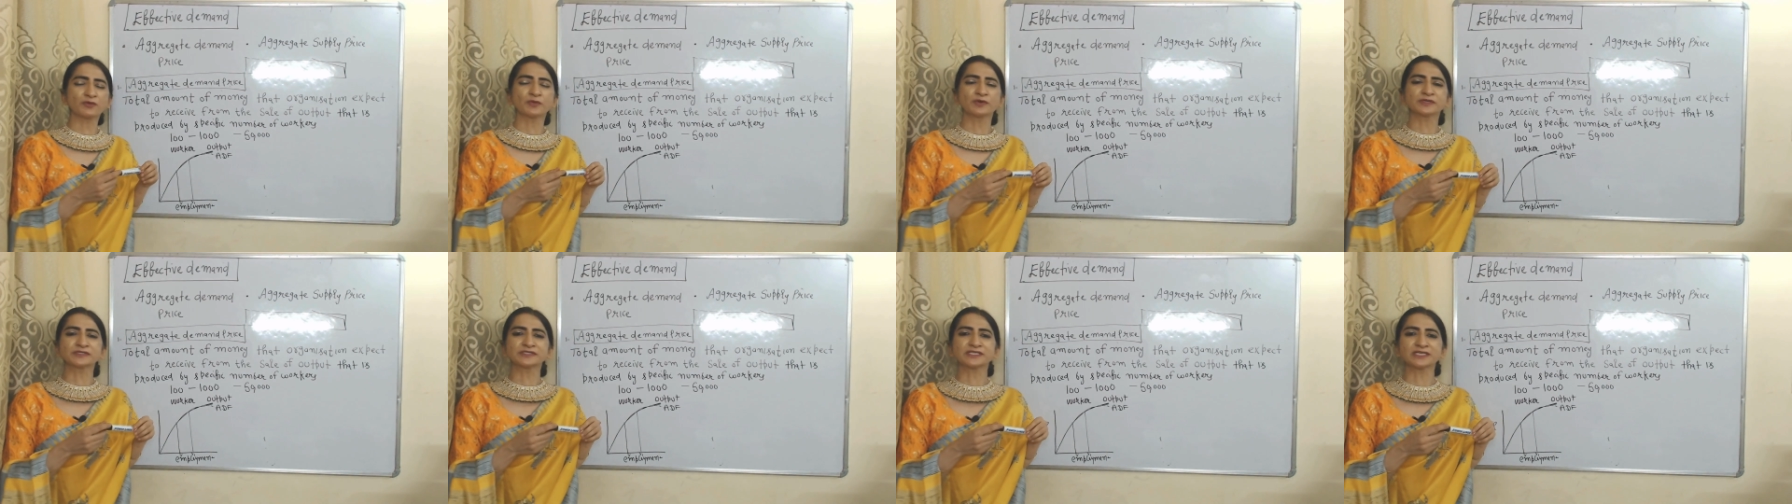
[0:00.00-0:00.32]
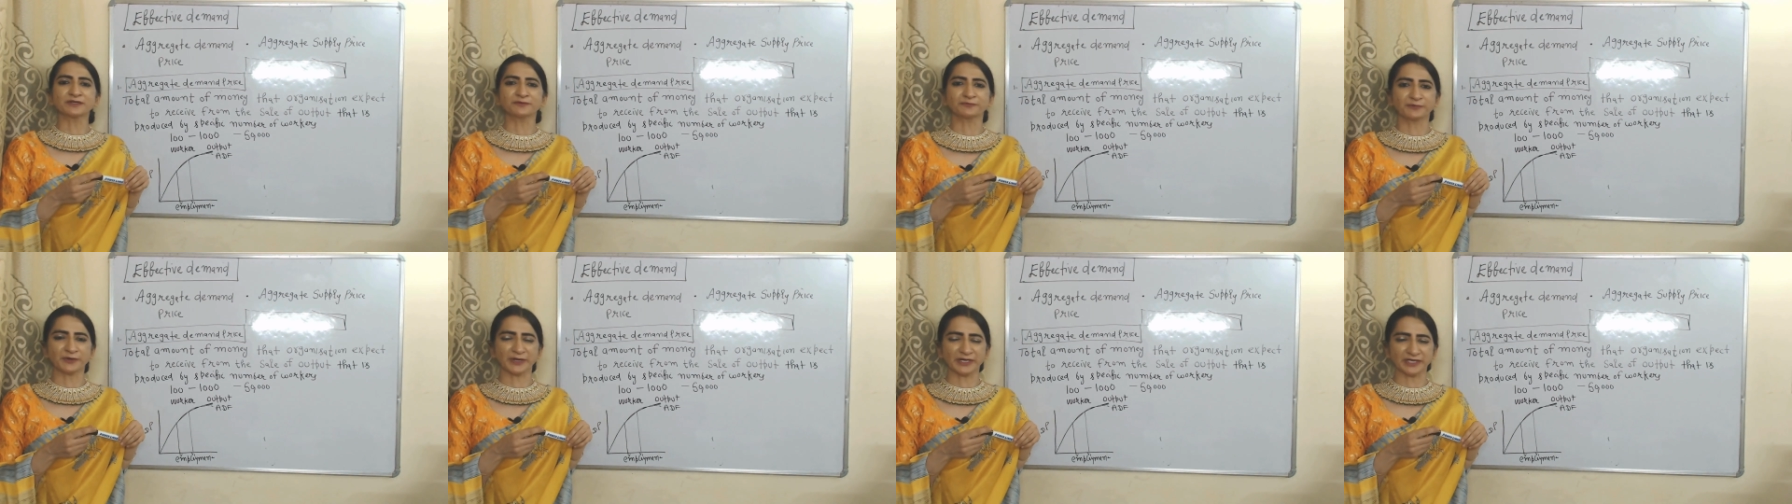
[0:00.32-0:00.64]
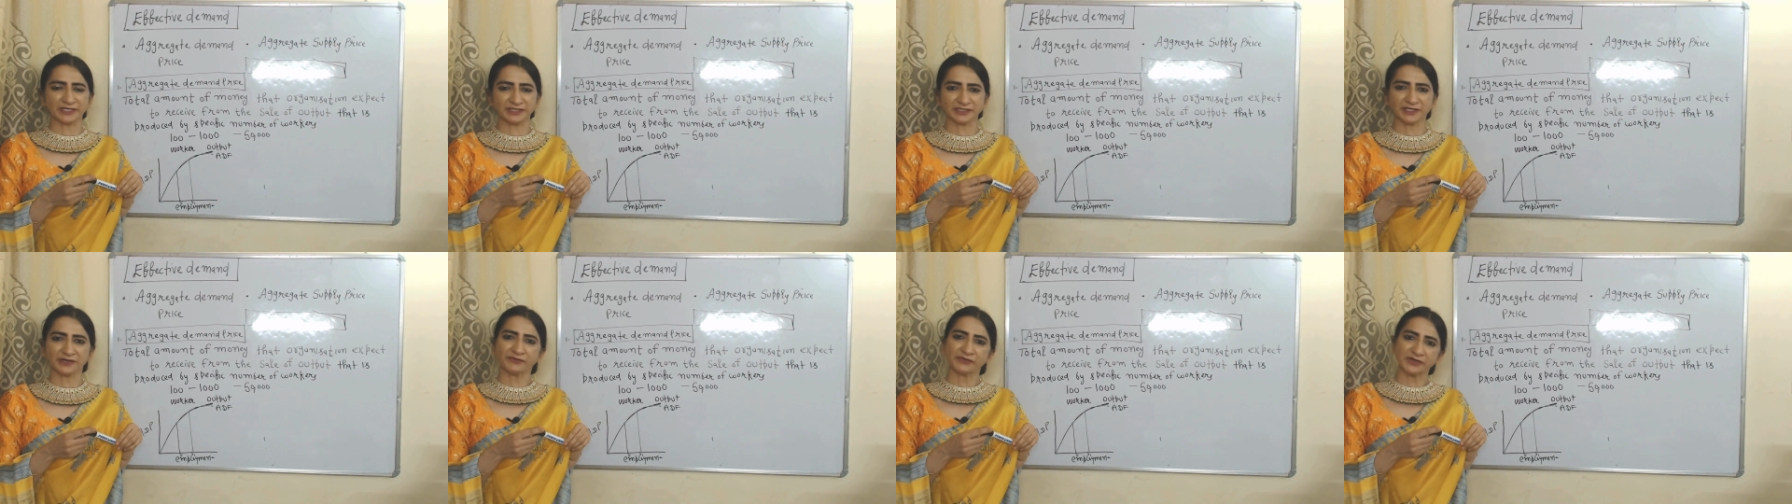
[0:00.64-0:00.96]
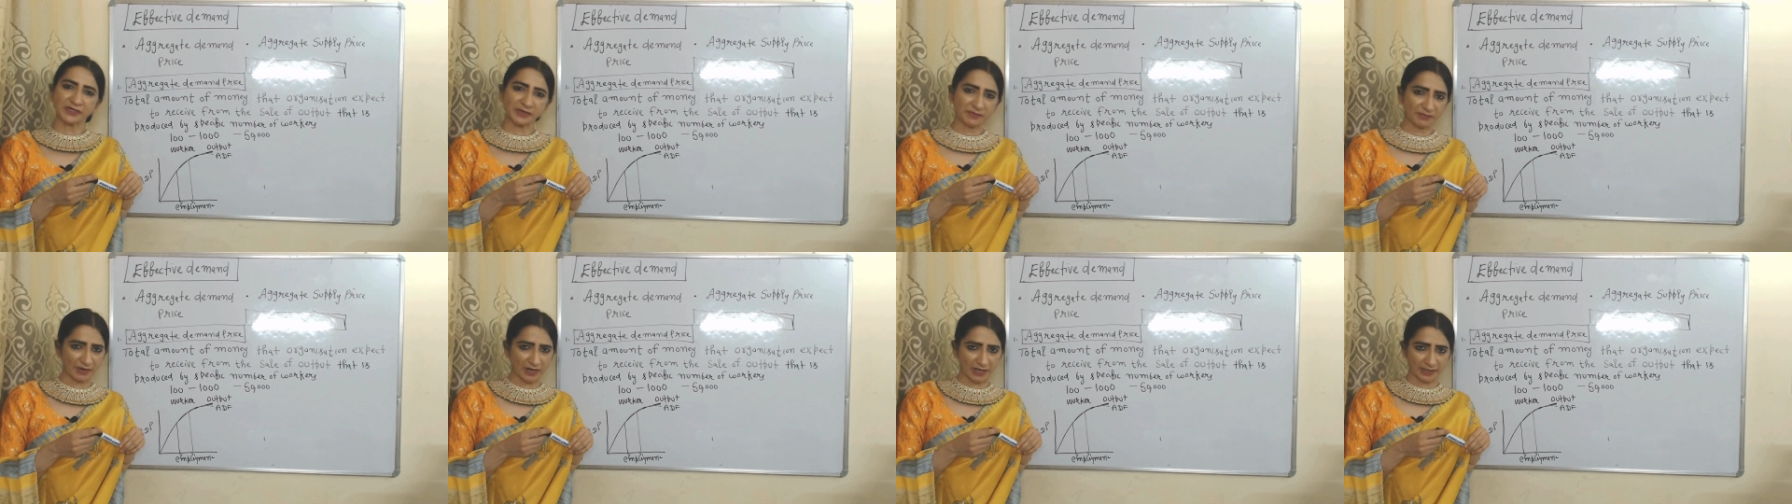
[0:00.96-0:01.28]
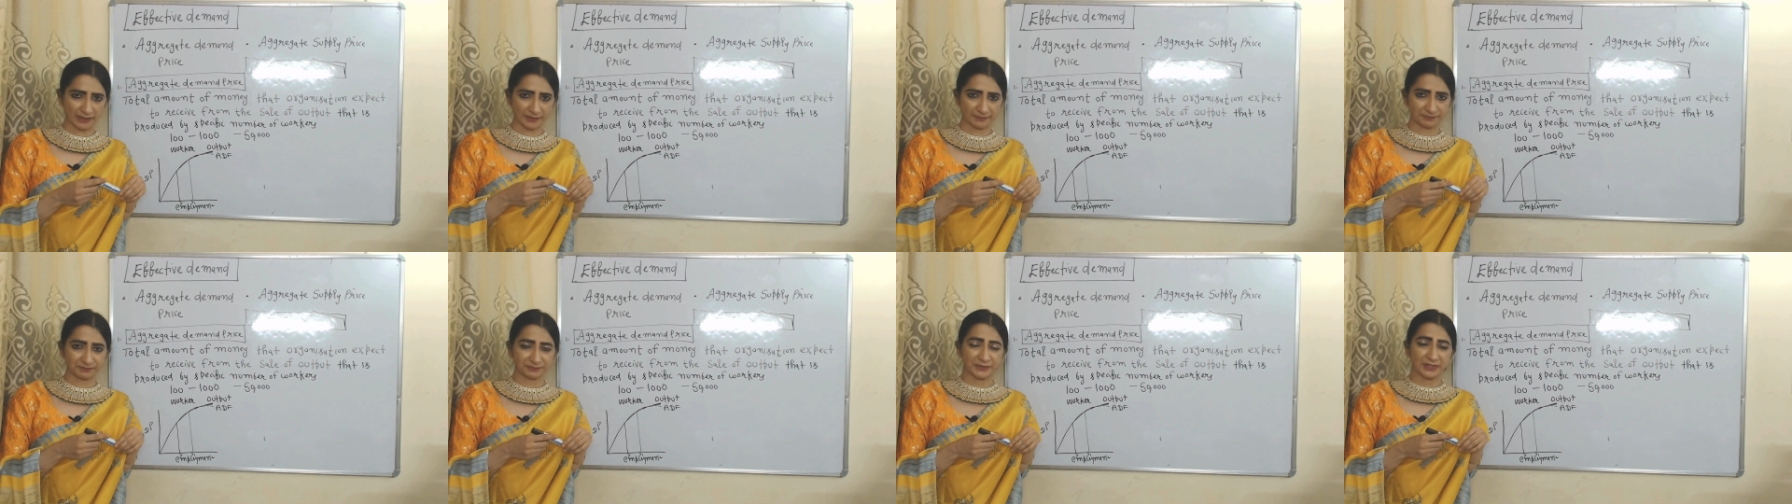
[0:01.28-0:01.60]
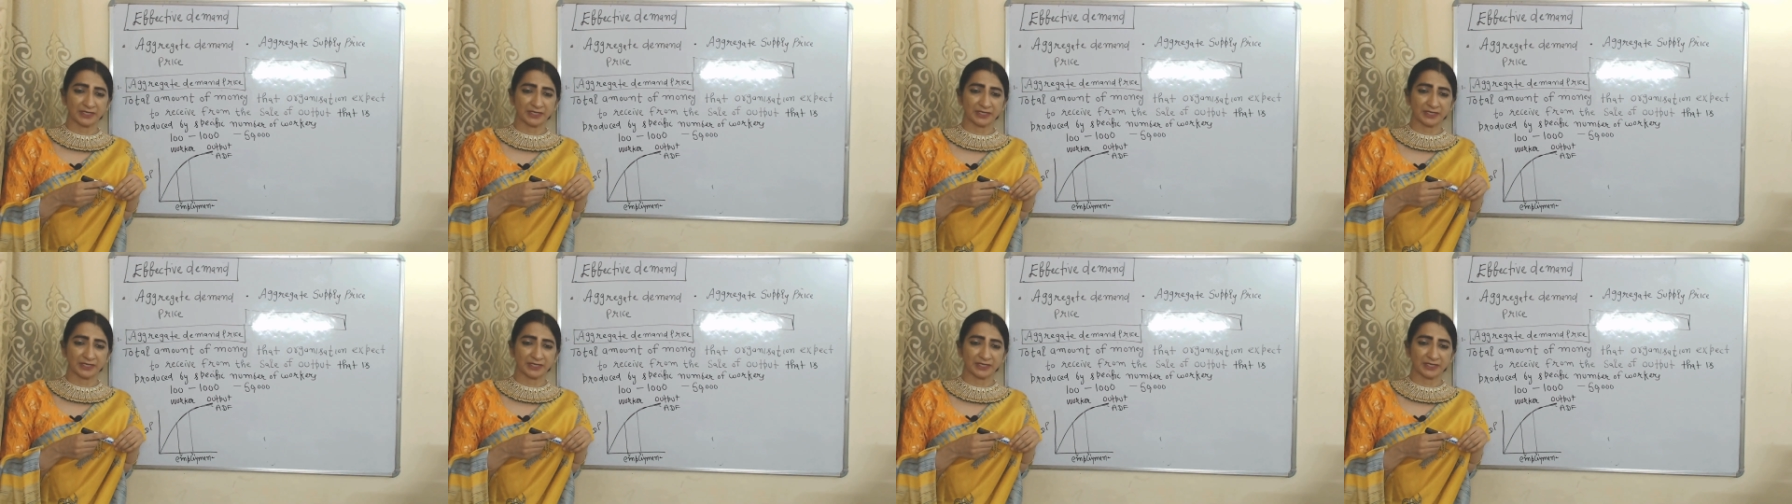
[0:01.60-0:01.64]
we will see effective demand.